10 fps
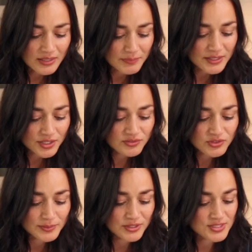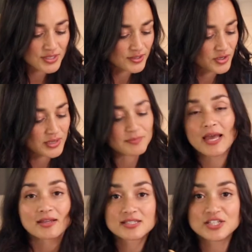be careful because they're gonna be
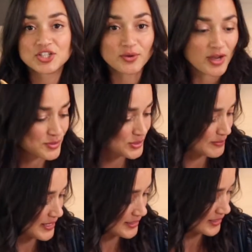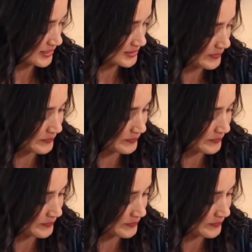asking you how you make this.